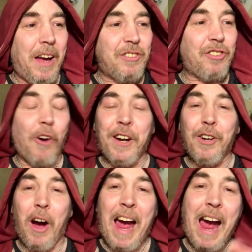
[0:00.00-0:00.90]
Sorry,
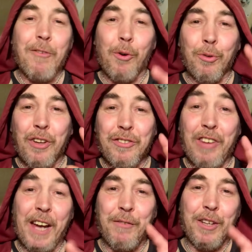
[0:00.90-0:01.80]
not Harold,
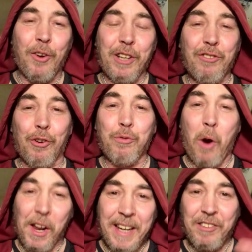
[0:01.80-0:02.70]
David Lloyd George.
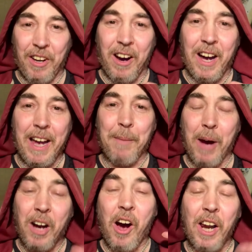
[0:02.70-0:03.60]
What an idiot I am.
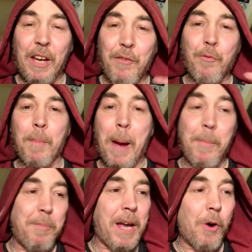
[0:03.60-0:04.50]
I can't even
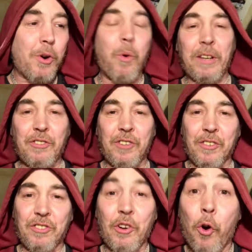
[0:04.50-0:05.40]
remember my own
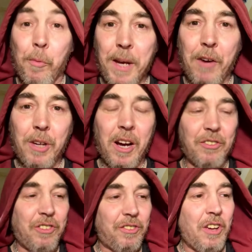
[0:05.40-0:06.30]
questions or my own
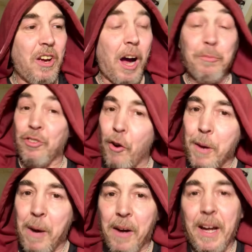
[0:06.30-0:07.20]
answers. I'm sorry
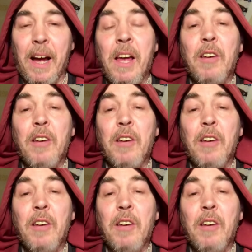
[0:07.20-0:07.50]
about that.